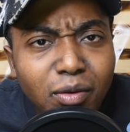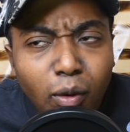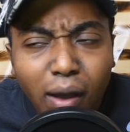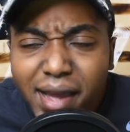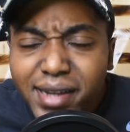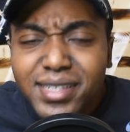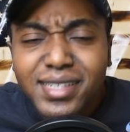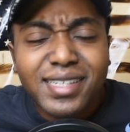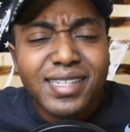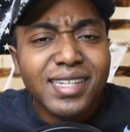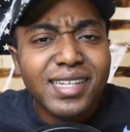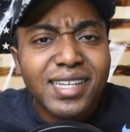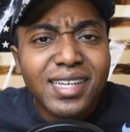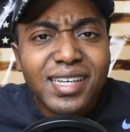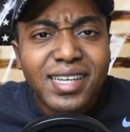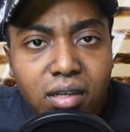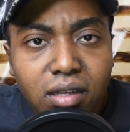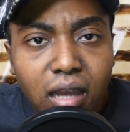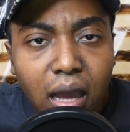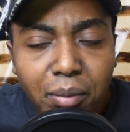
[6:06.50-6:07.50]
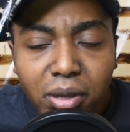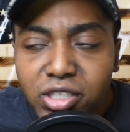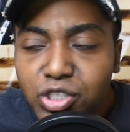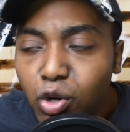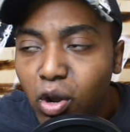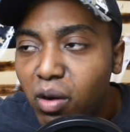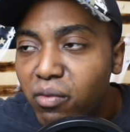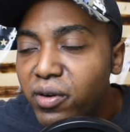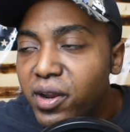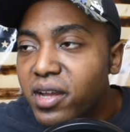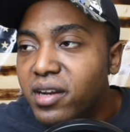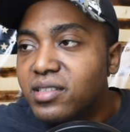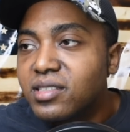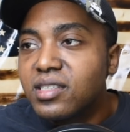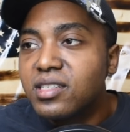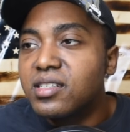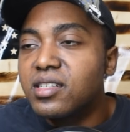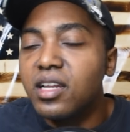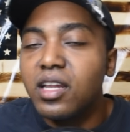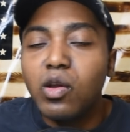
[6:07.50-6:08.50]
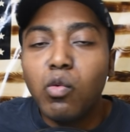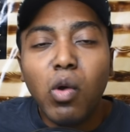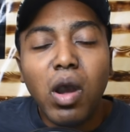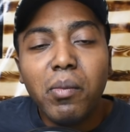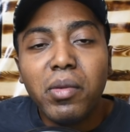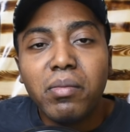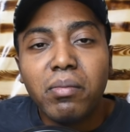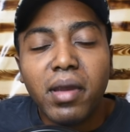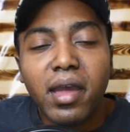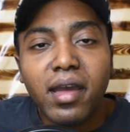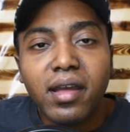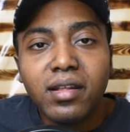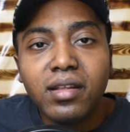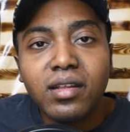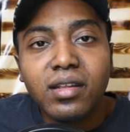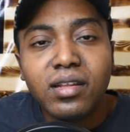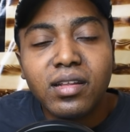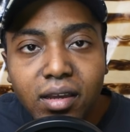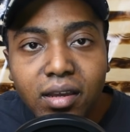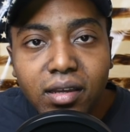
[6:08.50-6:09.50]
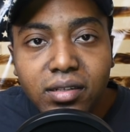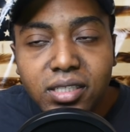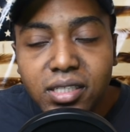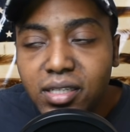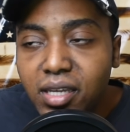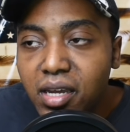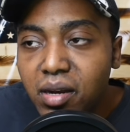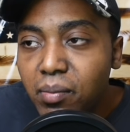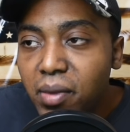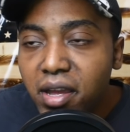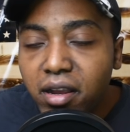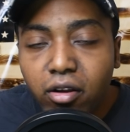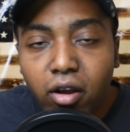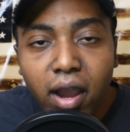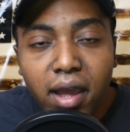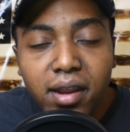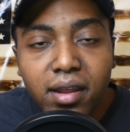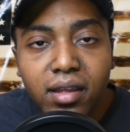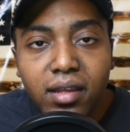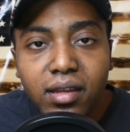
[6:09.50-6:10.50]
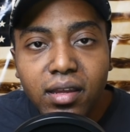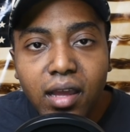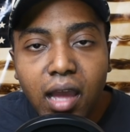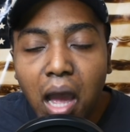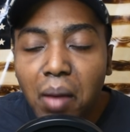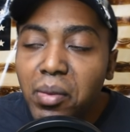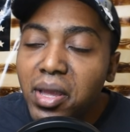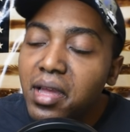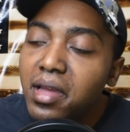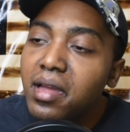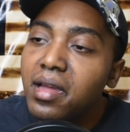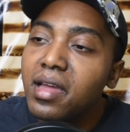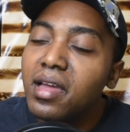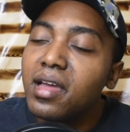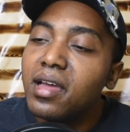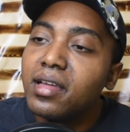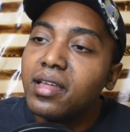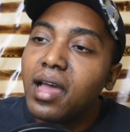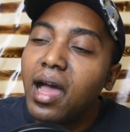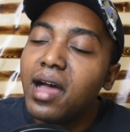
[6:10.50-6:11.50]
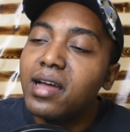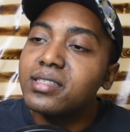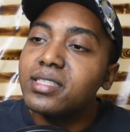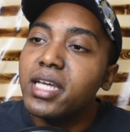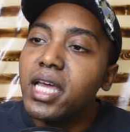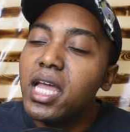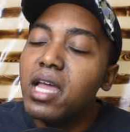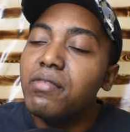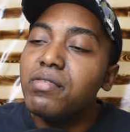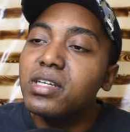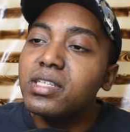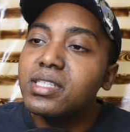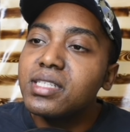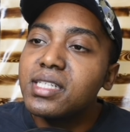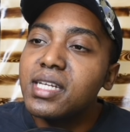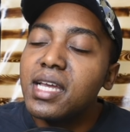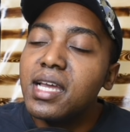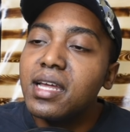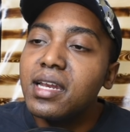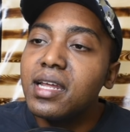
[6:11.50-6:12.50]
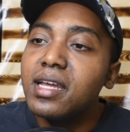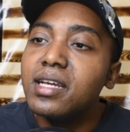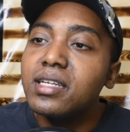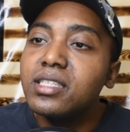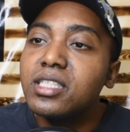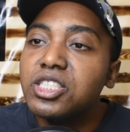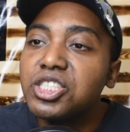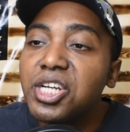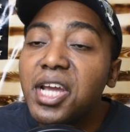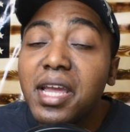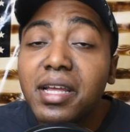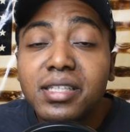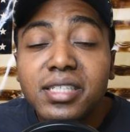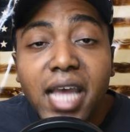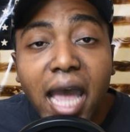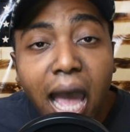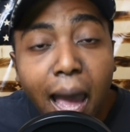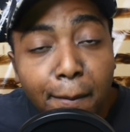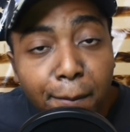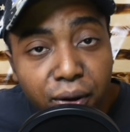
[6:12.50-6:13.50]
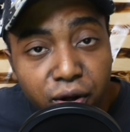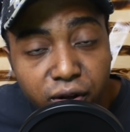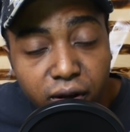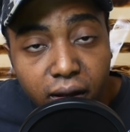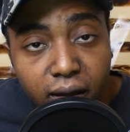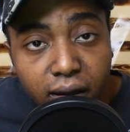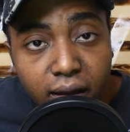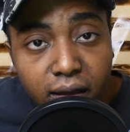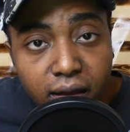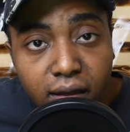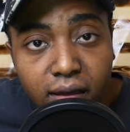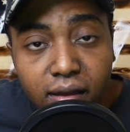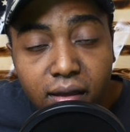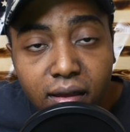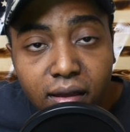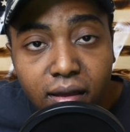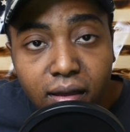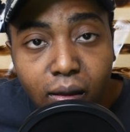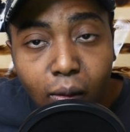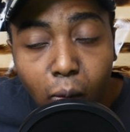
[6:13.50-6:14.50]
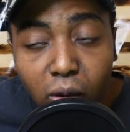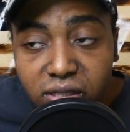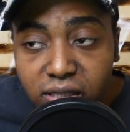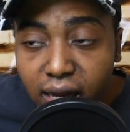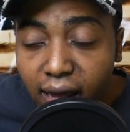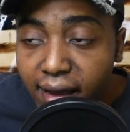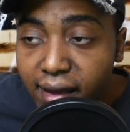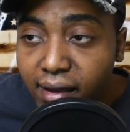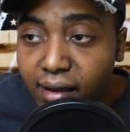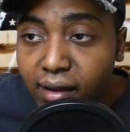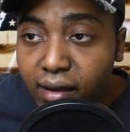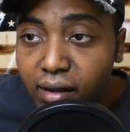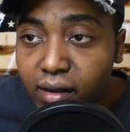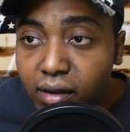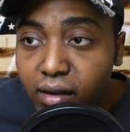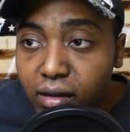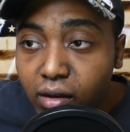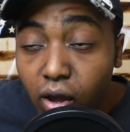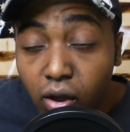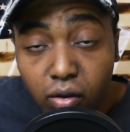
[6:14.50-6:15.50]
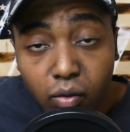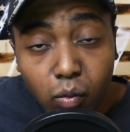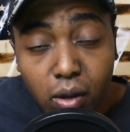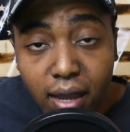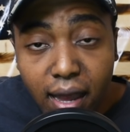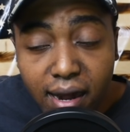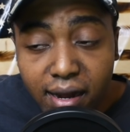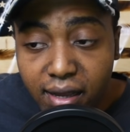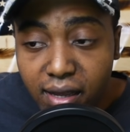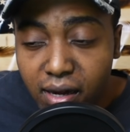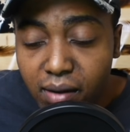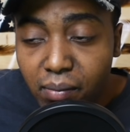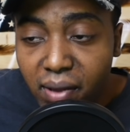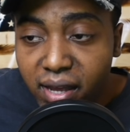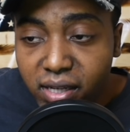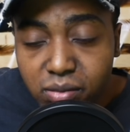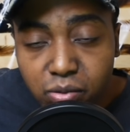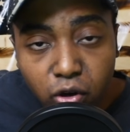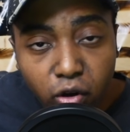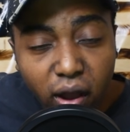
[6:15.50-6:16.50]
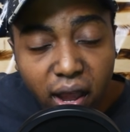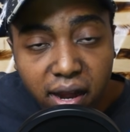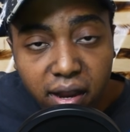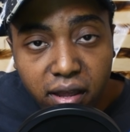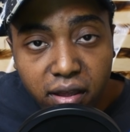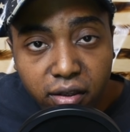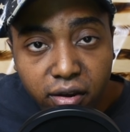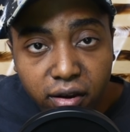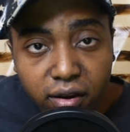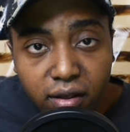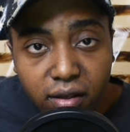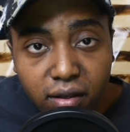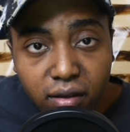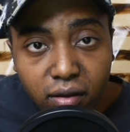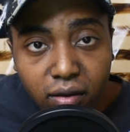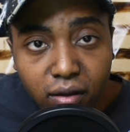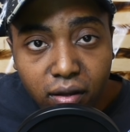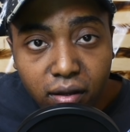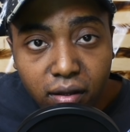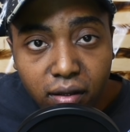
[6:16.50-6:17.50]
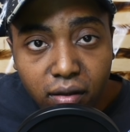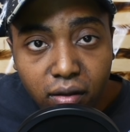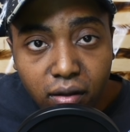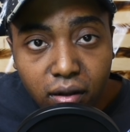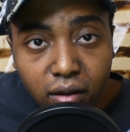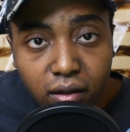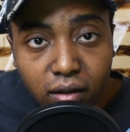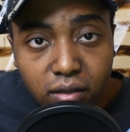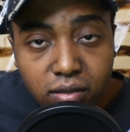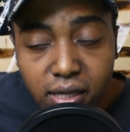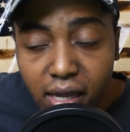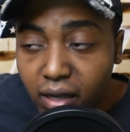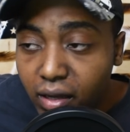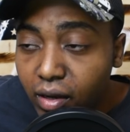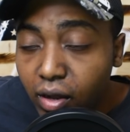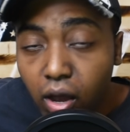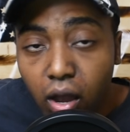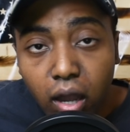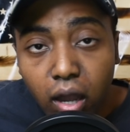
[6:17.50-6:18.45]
What? I mean, Joy Reid is a silly woman, man. Just give a man credit. I mean, guys, even CNN's Jake Tapper was like, look, we got to get a man some credit here. Take a